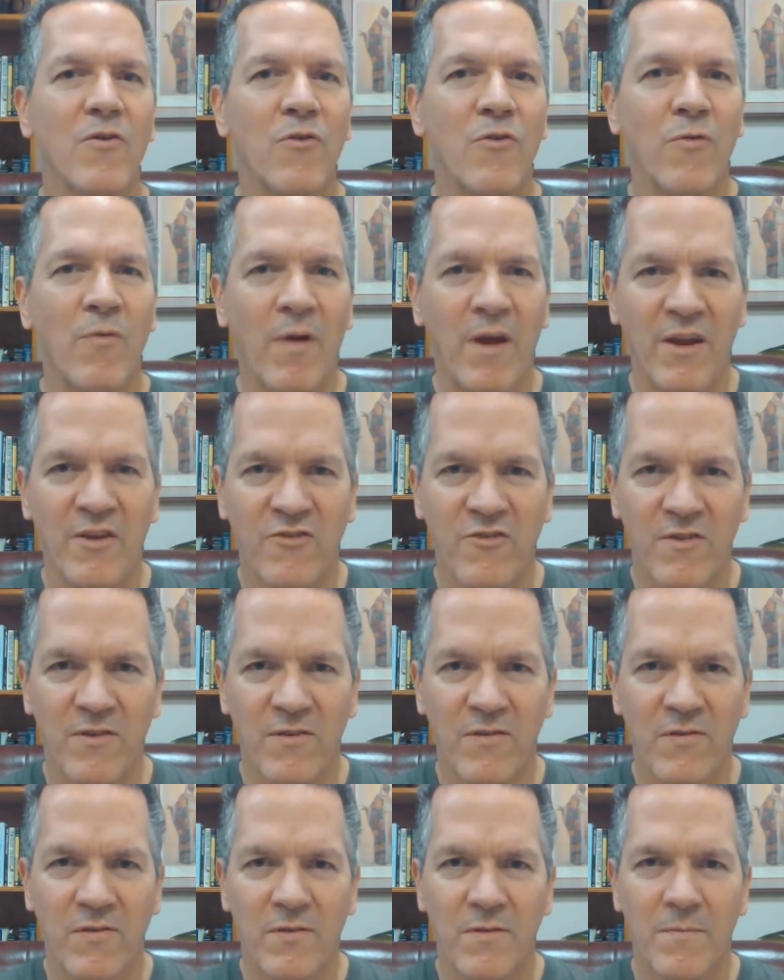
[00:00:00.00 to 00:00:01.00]

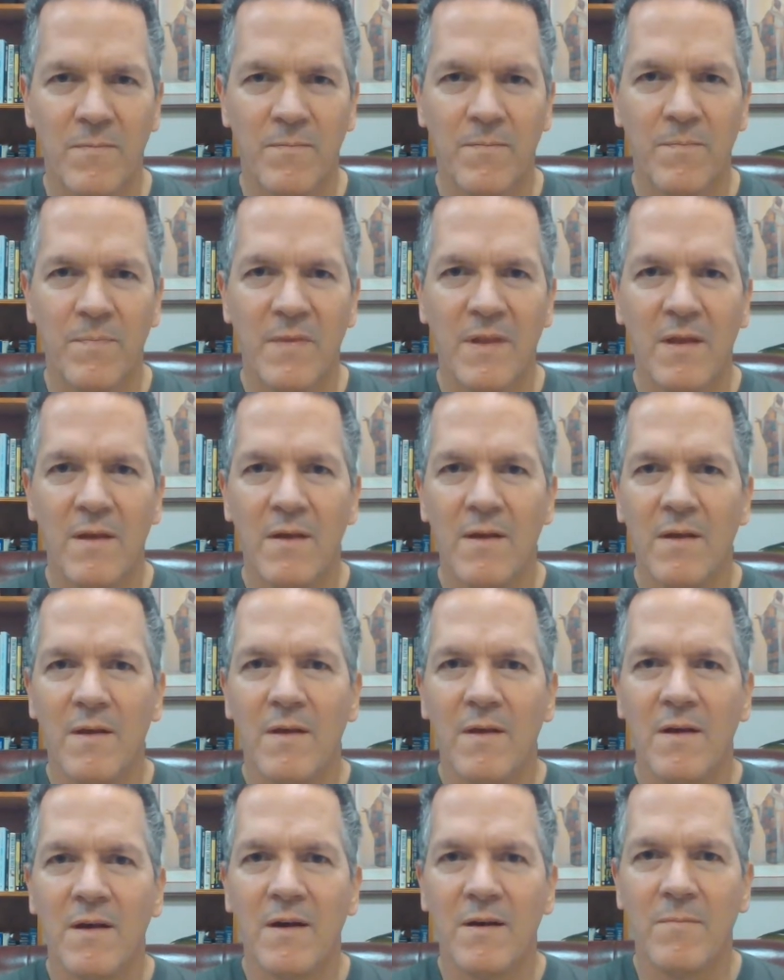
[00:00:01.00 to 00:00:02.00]
gracious.
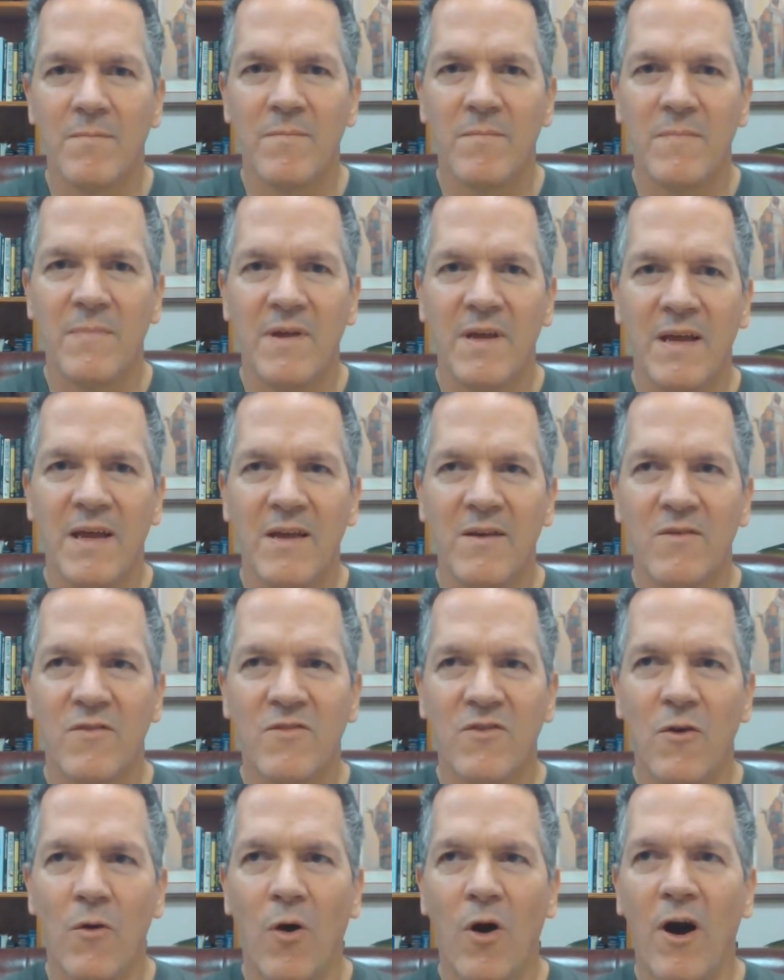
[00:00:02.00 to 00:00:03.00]
And
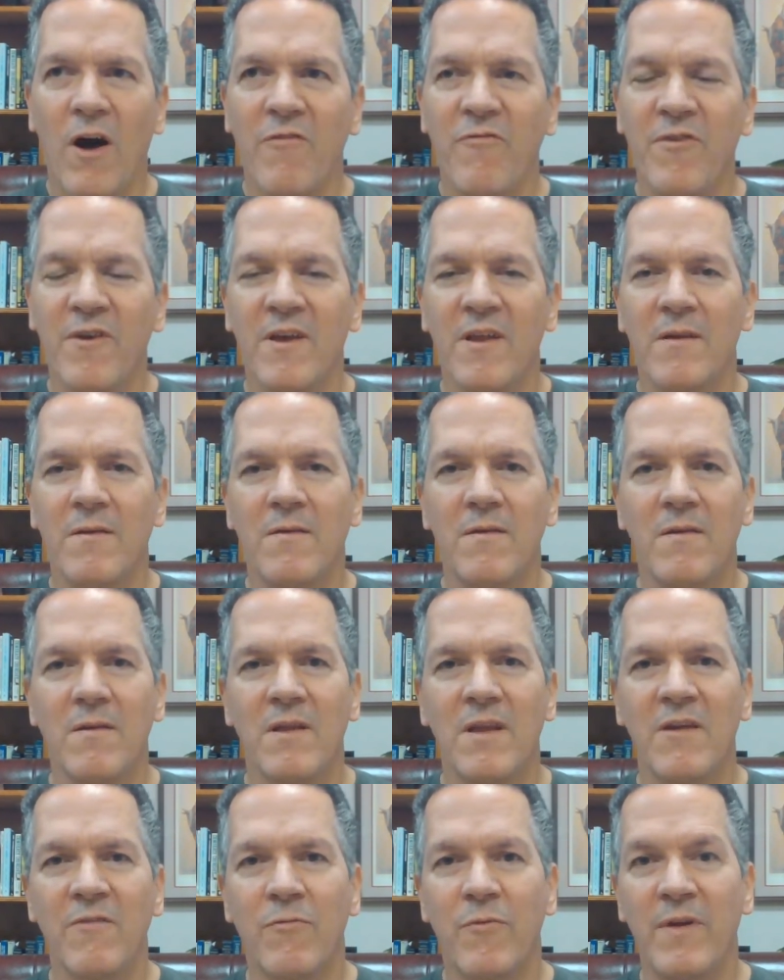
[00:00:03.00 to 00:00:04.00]
so often,
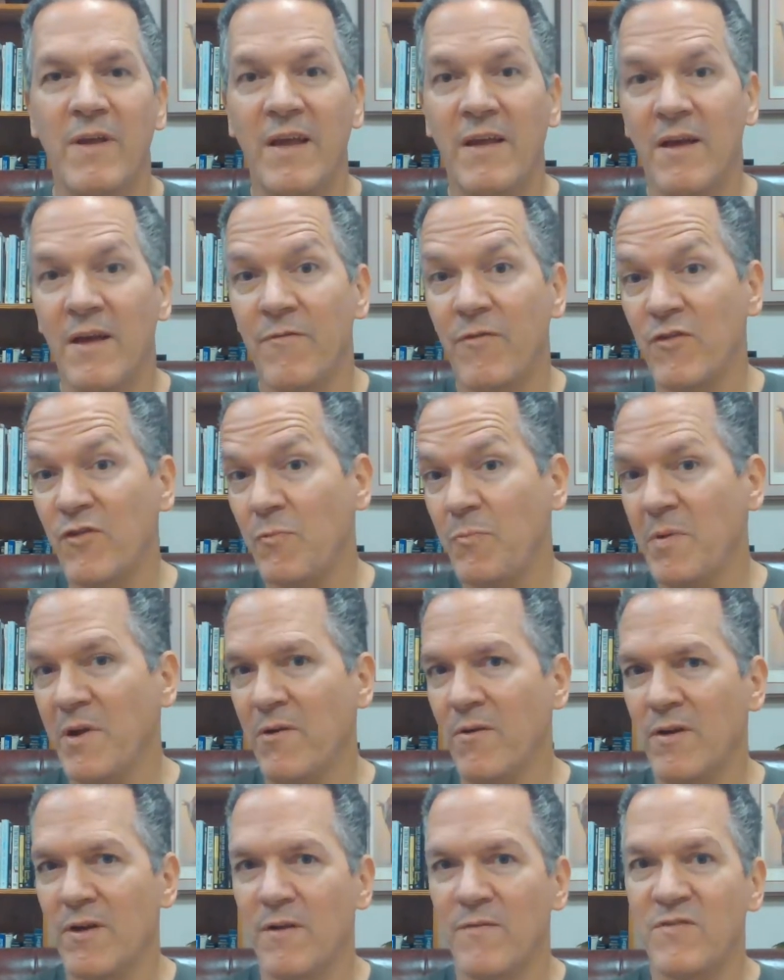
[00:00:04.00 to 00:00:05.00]
if a
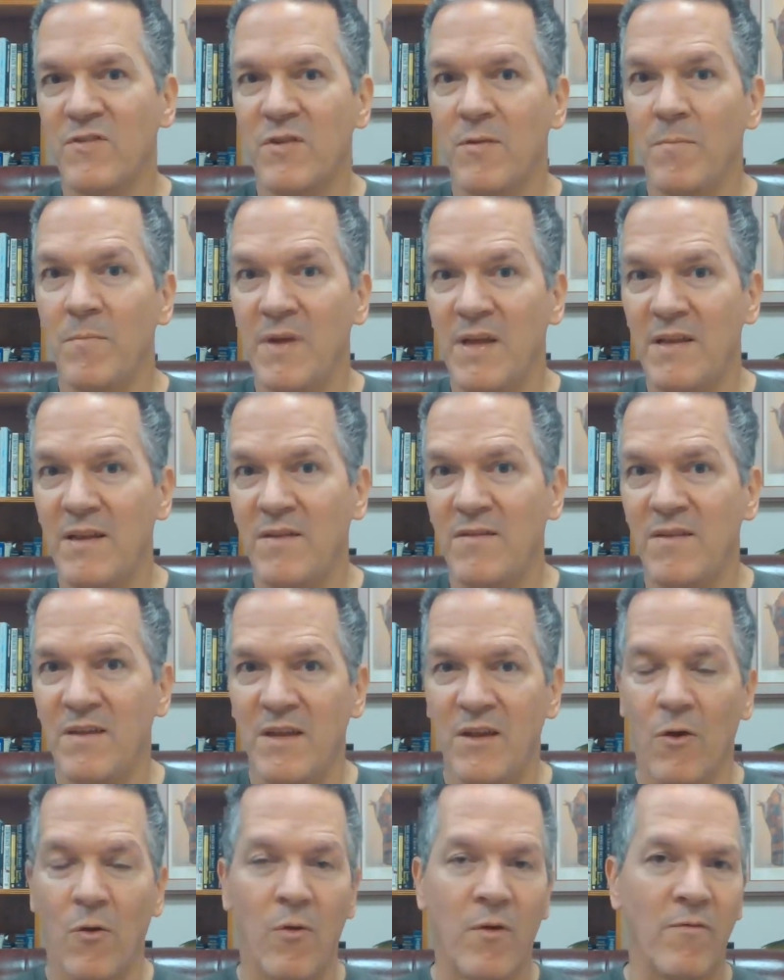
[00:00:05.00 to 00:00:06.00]
spirit of
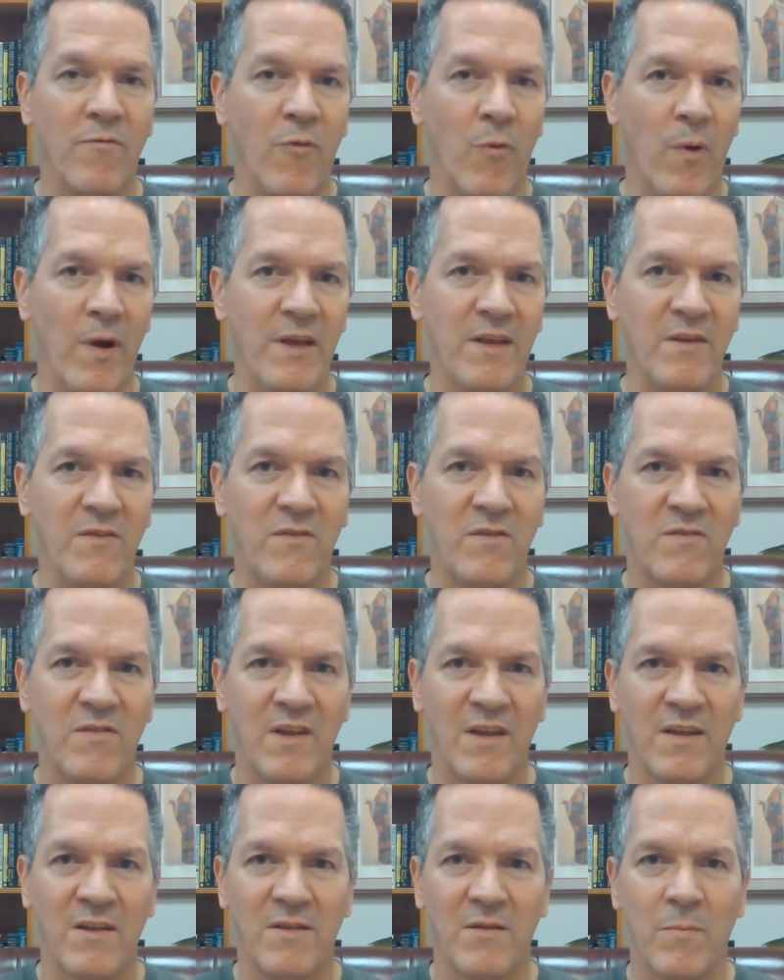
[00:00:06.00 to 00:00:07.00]
timidity or avoidance is
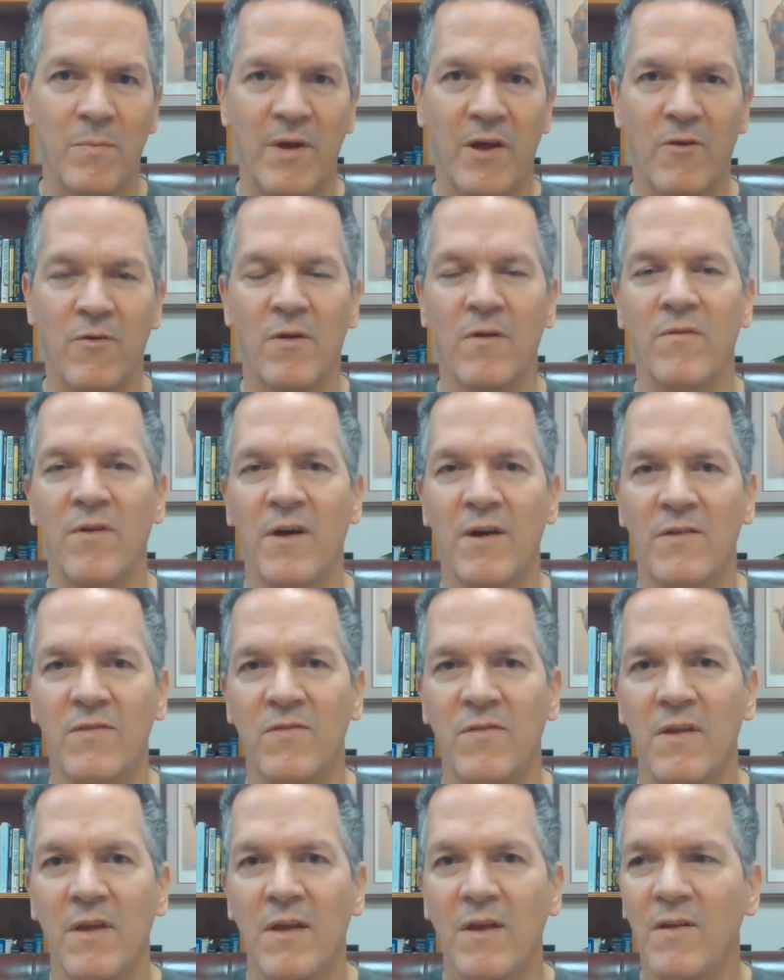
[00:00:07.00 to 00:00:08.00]
getting the better of
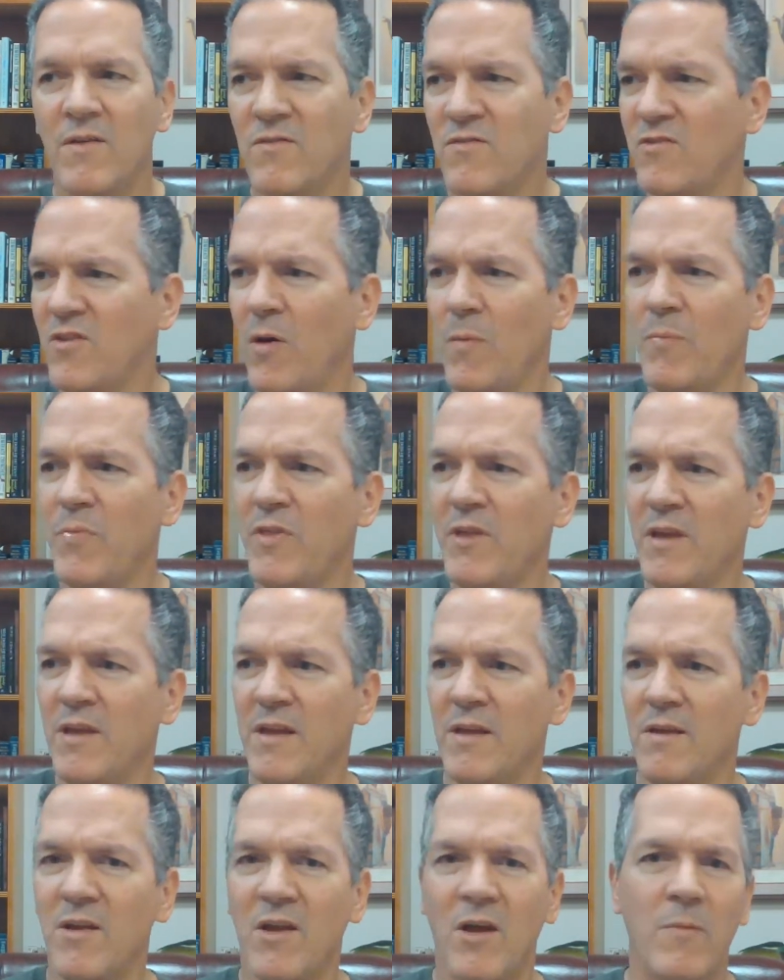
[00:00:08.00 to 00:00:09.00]
us,
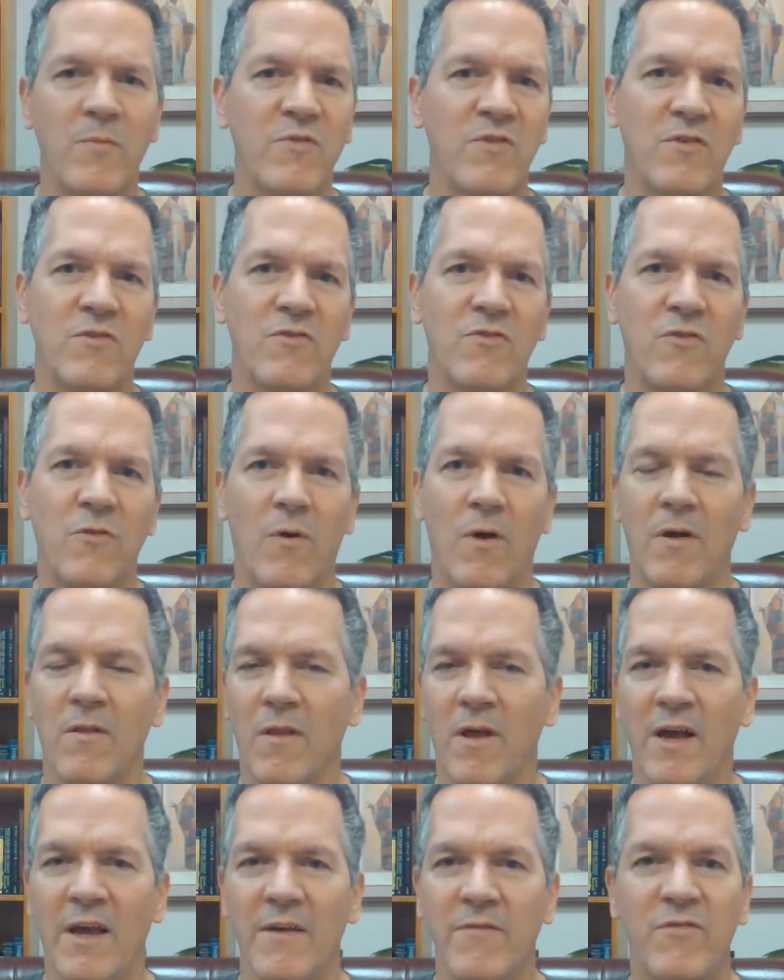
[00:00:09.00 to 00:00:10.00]
something comes into our
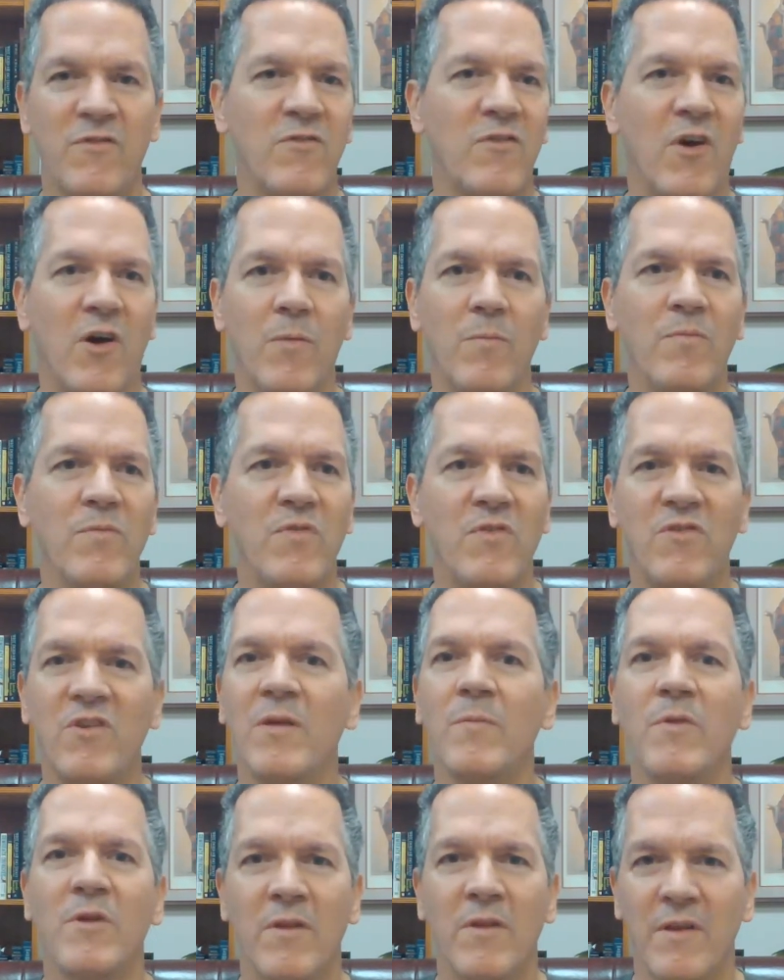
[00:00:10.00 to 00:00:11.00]
life, some
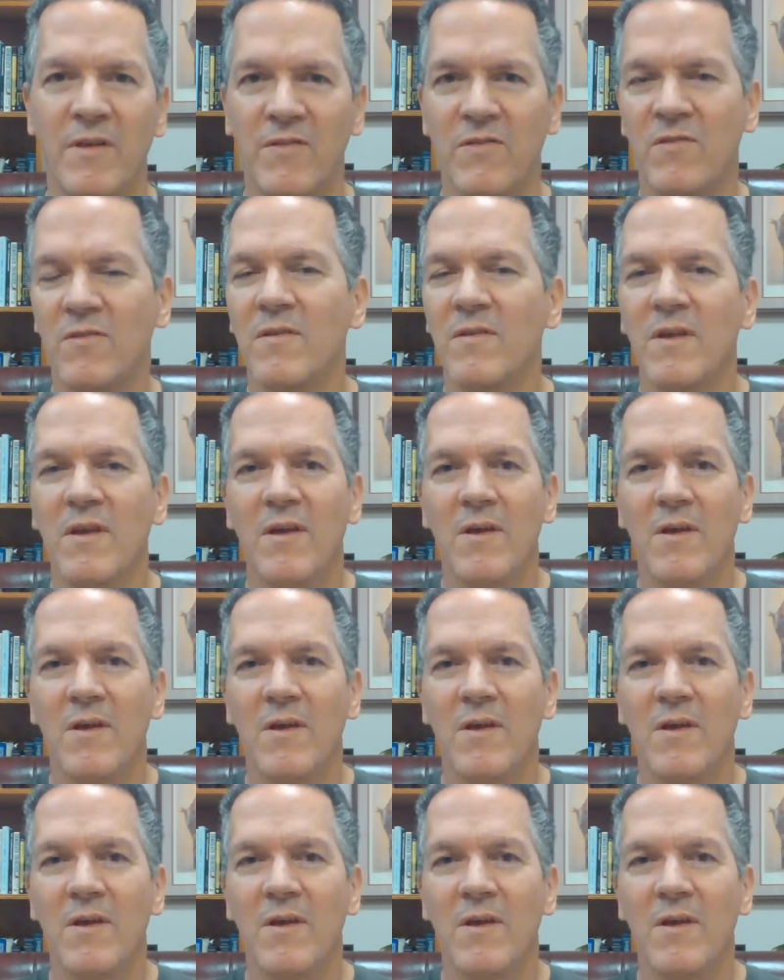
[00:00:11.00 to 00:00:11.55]
stimulus,